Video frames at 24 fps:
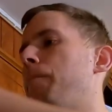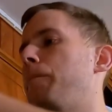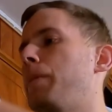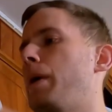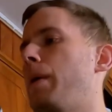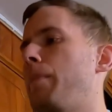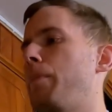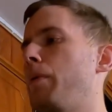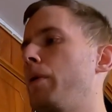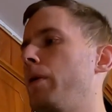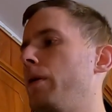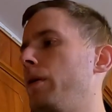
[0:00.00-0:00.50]

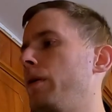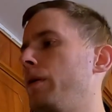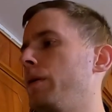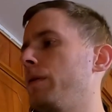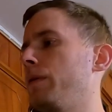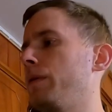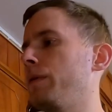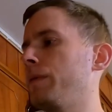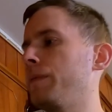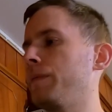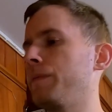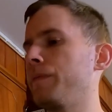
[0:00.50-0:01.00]
pepper,
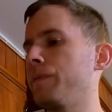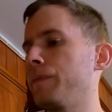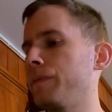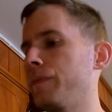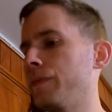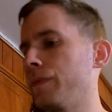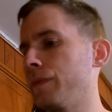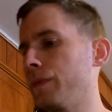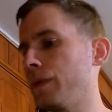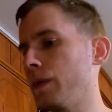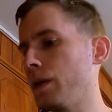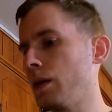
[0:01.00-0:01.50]

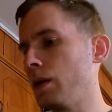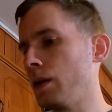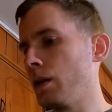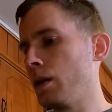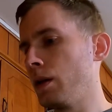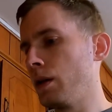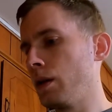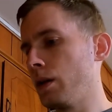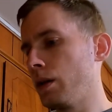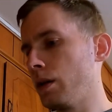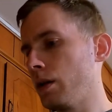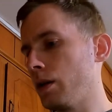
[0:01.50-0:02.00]

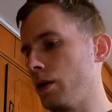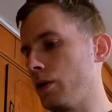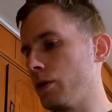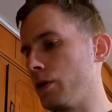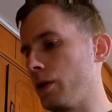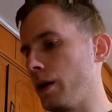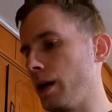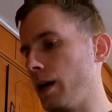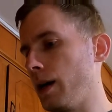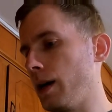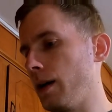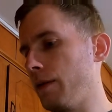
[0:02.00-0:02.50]

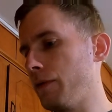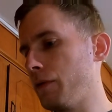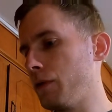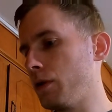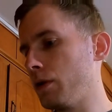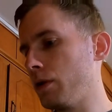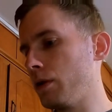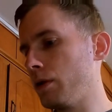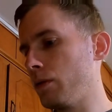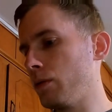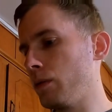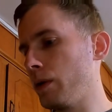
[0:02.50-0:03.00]
because
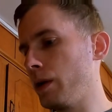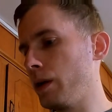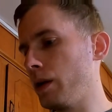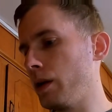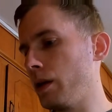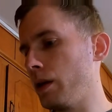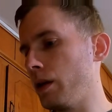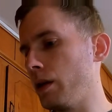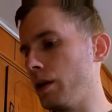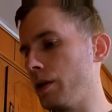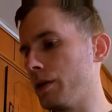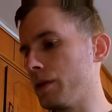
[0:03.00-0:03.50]
after we
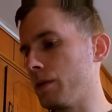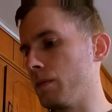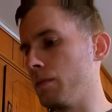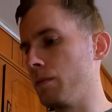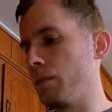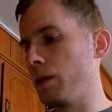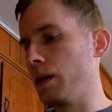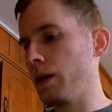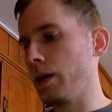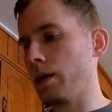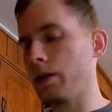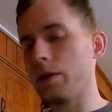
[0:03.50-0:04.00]
get this
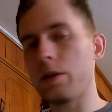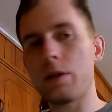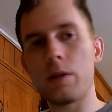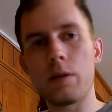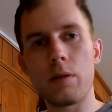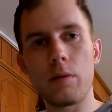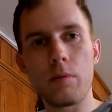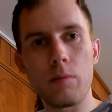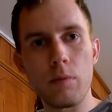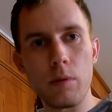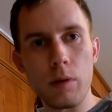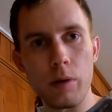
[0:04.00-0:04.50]

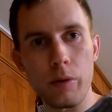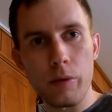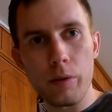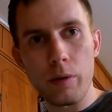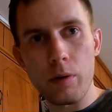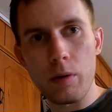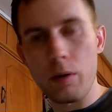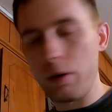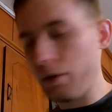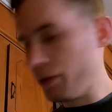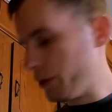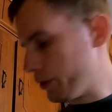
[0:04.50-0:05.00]
mixed, we're gonna
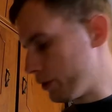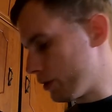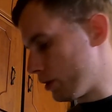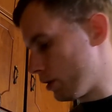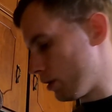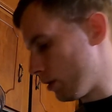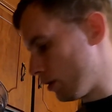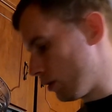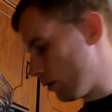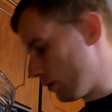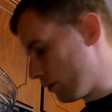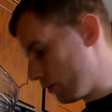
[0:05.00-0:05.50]
throw it on the
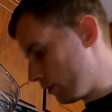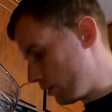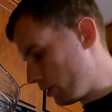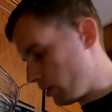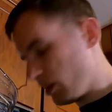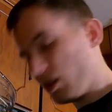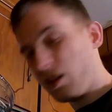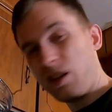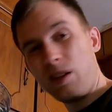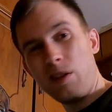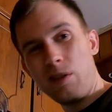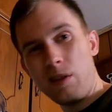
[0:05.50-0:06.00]
stove,
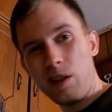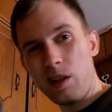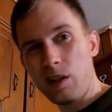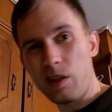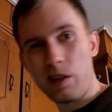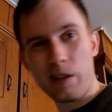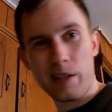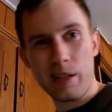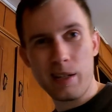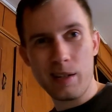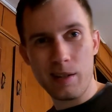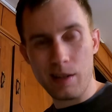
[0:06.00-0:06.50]
and then you can
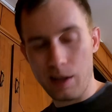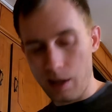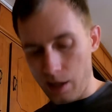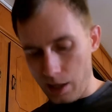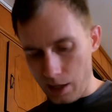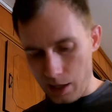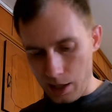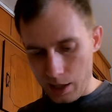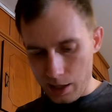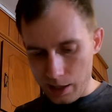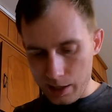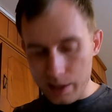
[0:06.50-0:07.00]
just
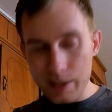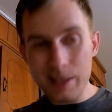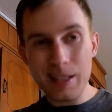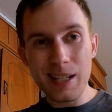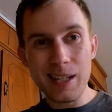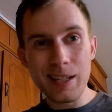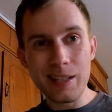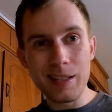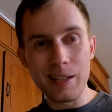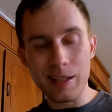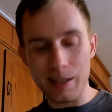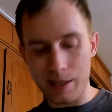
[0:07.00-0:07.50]

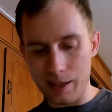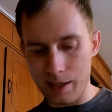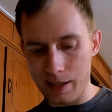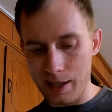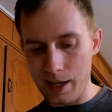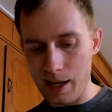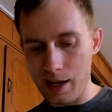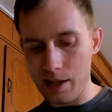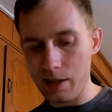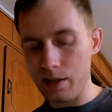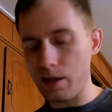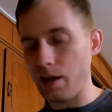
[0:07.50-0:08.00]
season it to
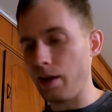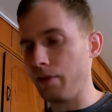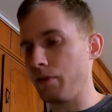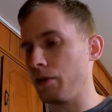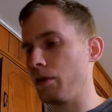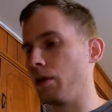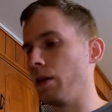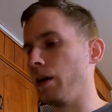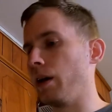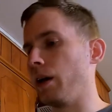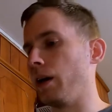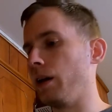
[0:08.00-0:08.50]
taste
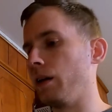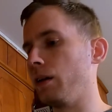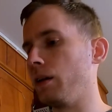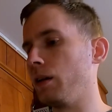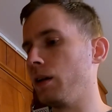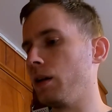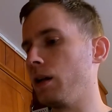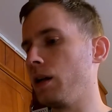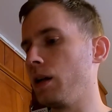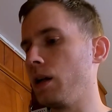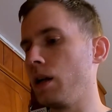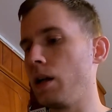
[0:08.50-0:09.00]
after that.
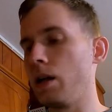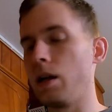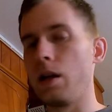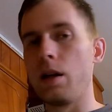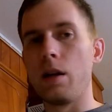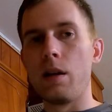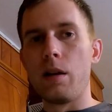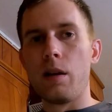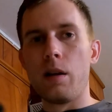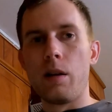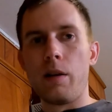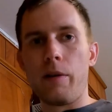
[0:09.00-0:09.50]

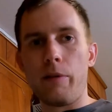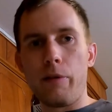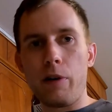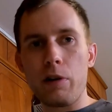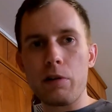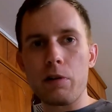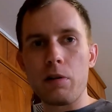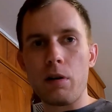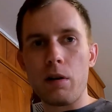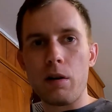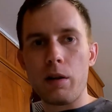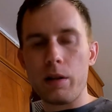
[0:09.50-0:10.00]

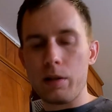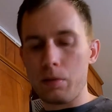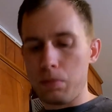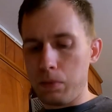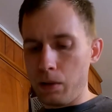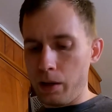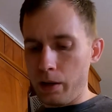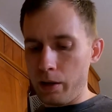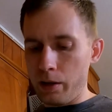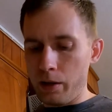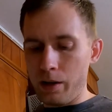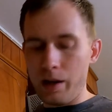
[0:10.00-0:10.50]
Fresh garlic's
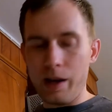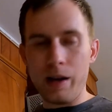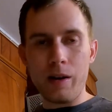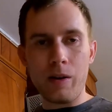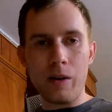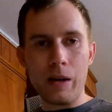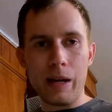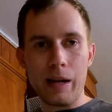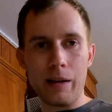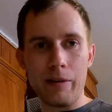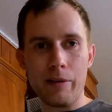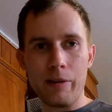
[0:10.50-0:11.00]
better. I
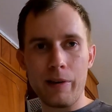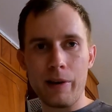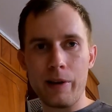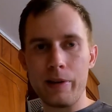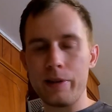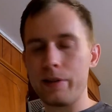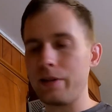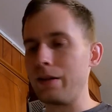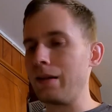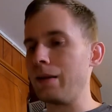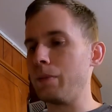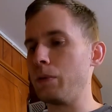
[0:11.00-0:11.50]
don't have
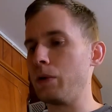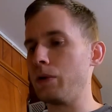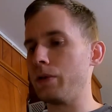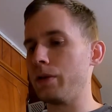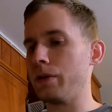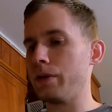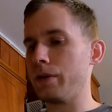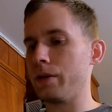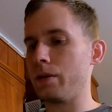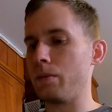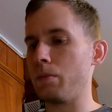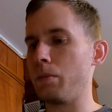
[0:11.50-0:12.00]
any, so I'm
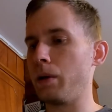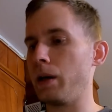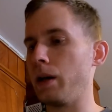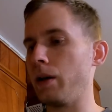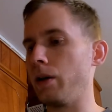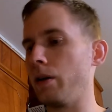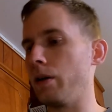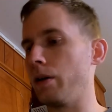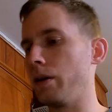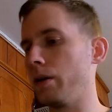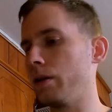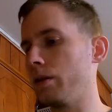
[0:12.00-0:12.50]
using some
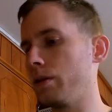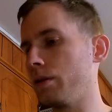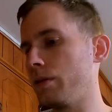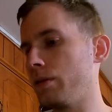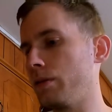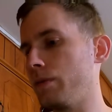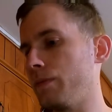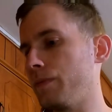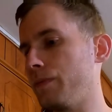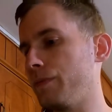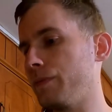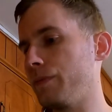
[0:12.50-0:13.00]
powder.
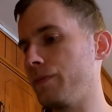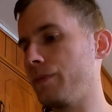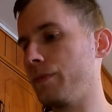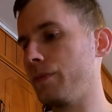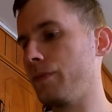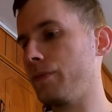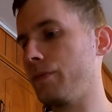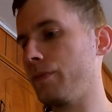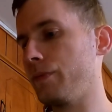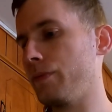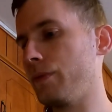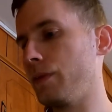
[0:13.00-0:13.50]

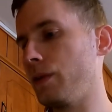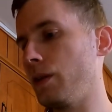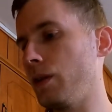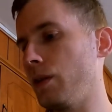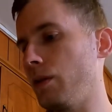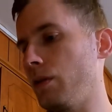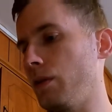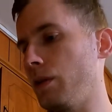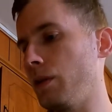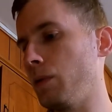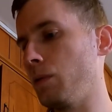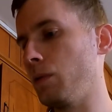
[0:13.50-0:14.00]

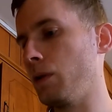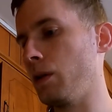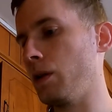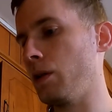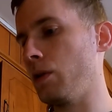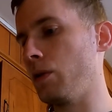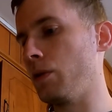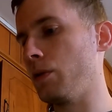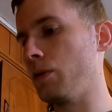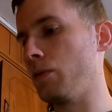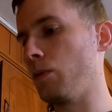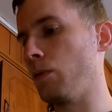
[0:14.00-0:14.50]
You only want
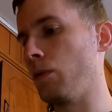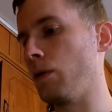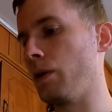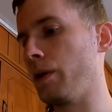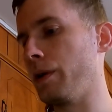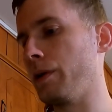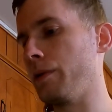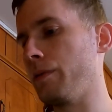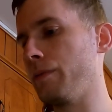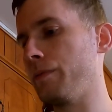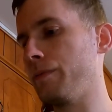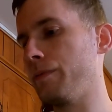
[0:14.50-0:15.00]
to use
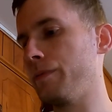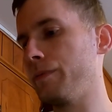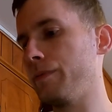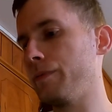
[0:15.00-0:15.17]
one